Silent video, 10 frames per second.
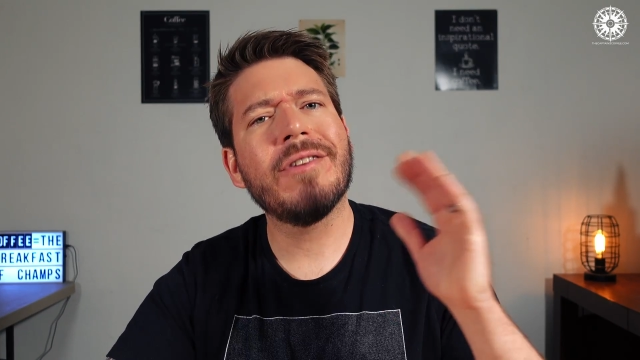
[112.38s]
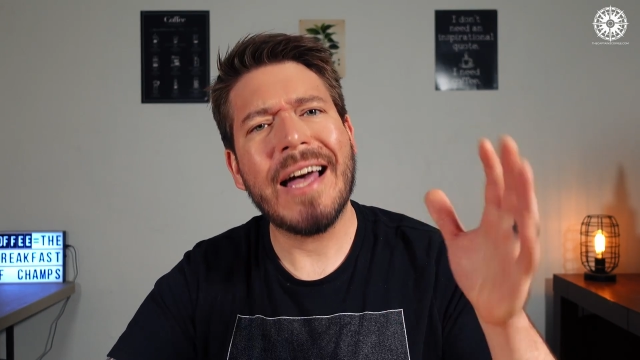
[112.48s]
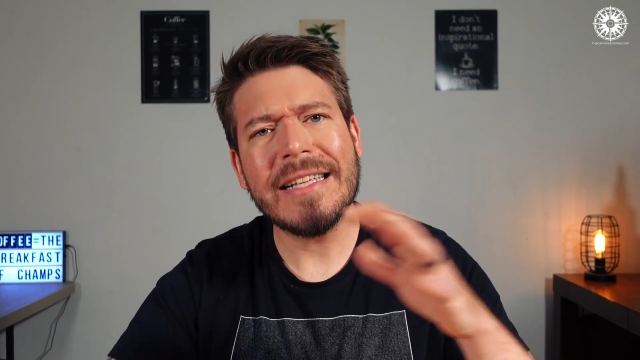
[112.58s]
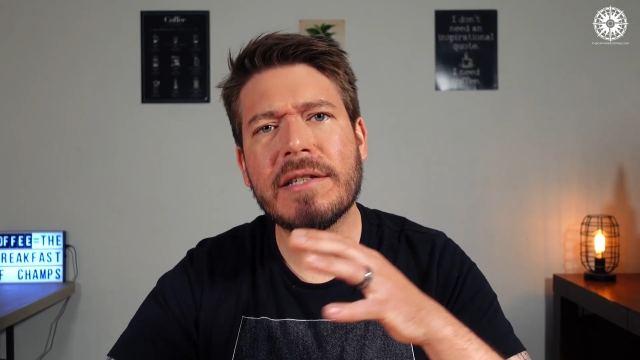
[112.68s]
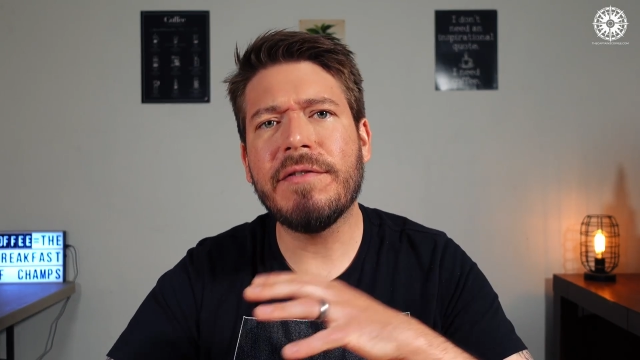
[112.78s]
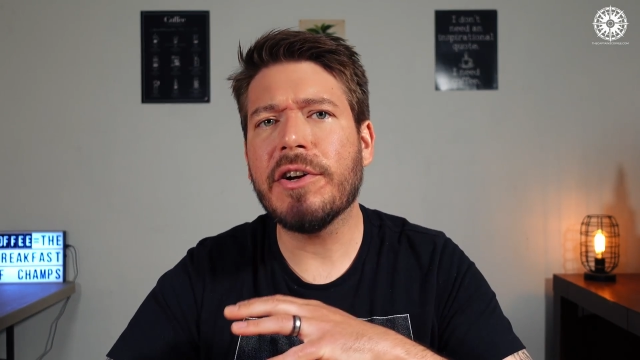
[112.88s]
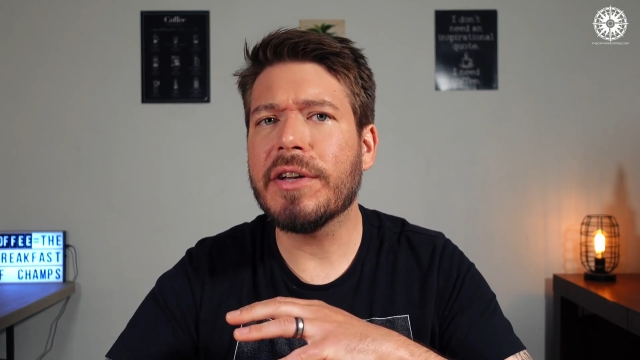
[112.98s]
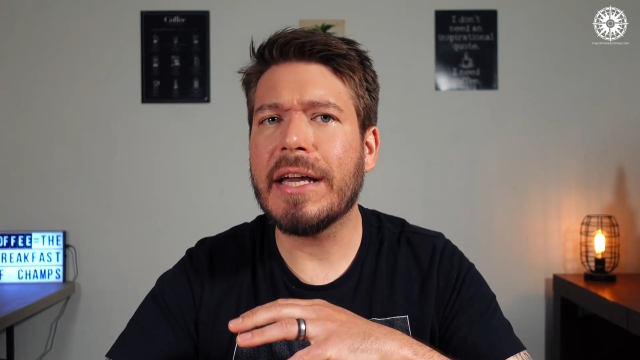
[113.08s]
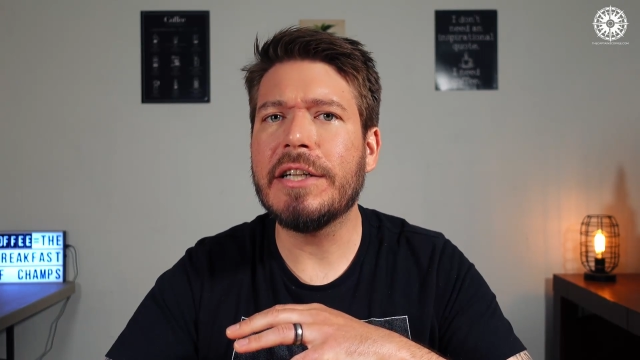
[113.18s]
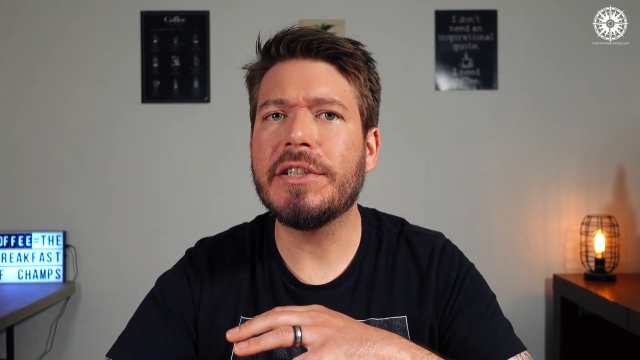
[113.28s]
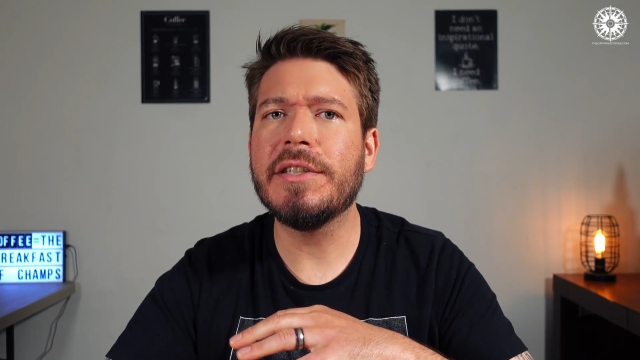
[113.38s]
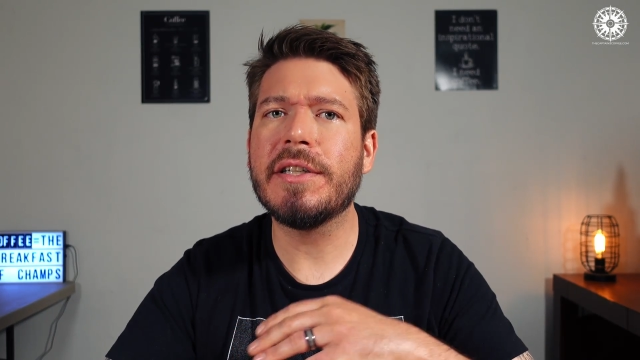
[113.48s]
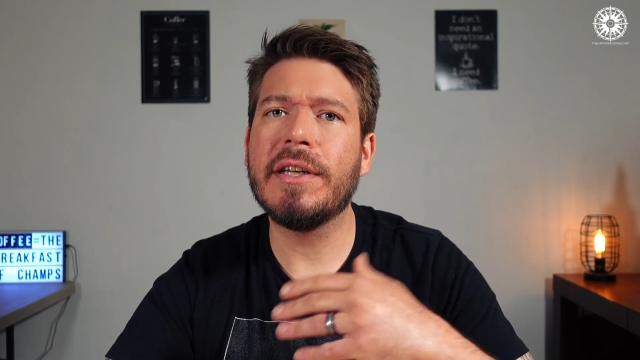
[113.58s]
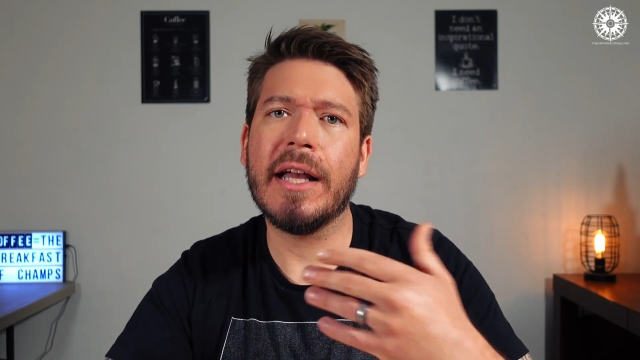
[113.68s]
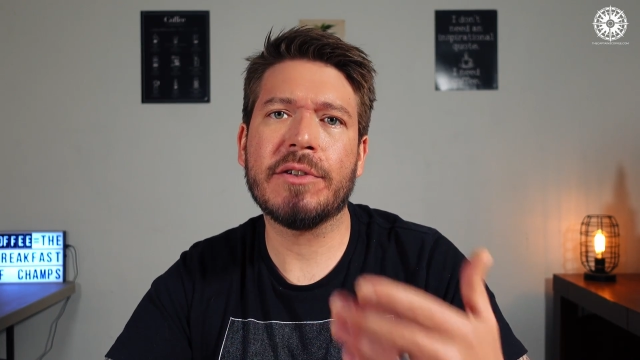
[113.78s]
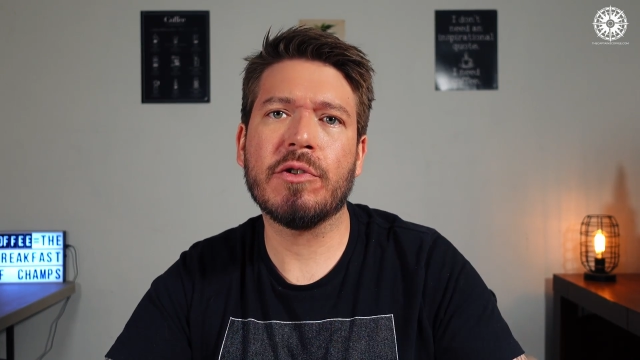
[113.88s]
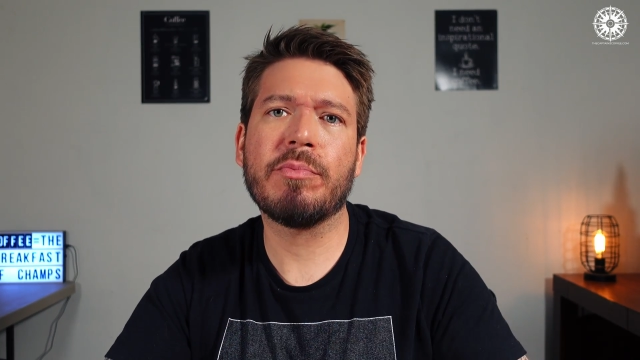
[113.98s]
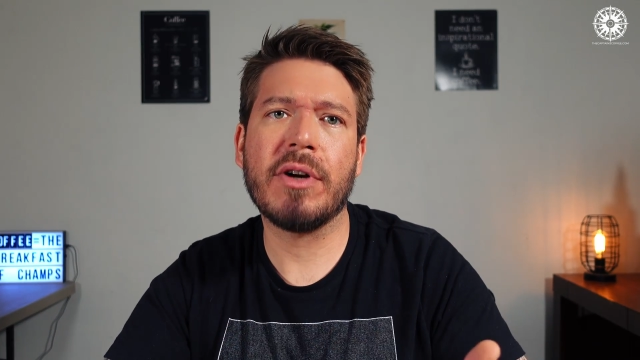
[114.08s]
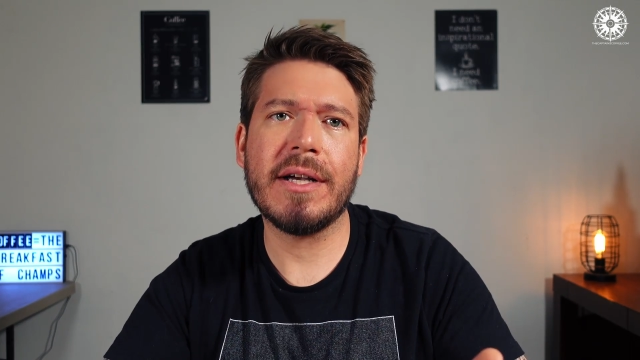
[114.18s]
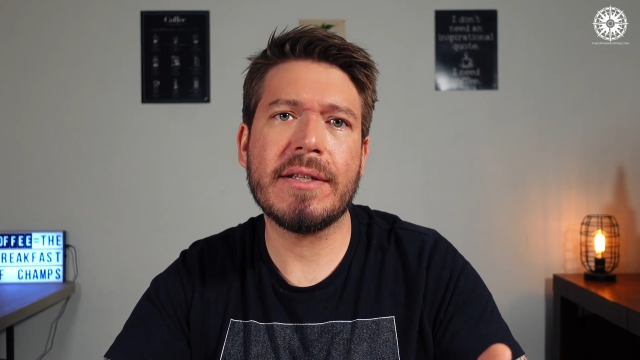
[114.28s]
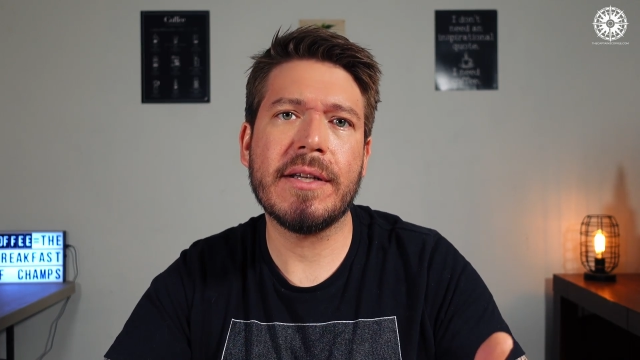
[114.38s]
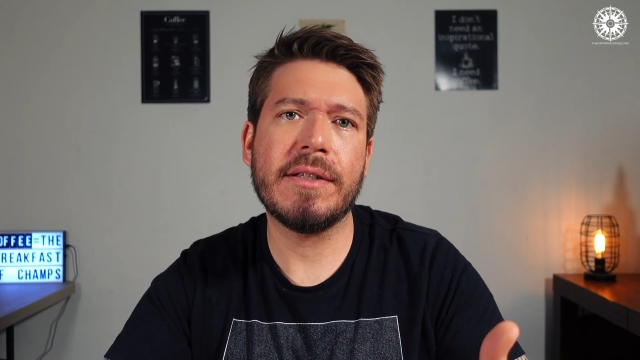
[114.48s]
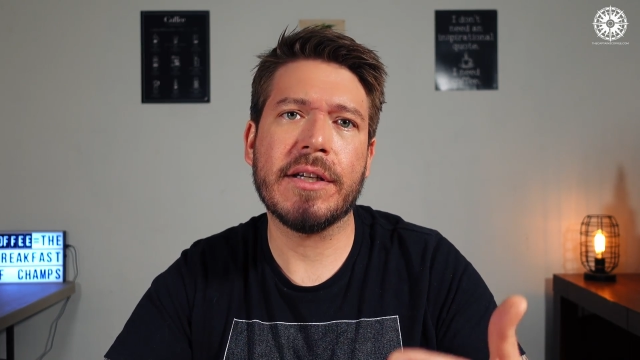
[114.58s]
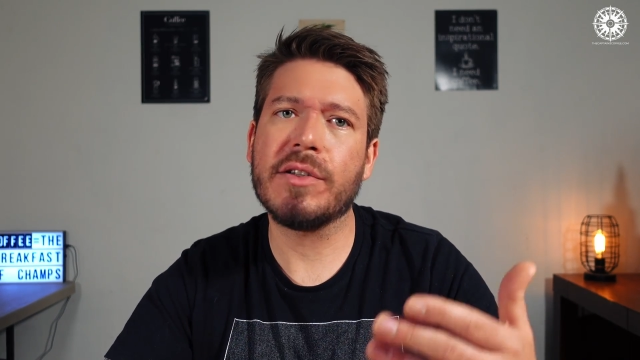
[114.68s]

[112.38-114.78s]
are lots of variations in natural processing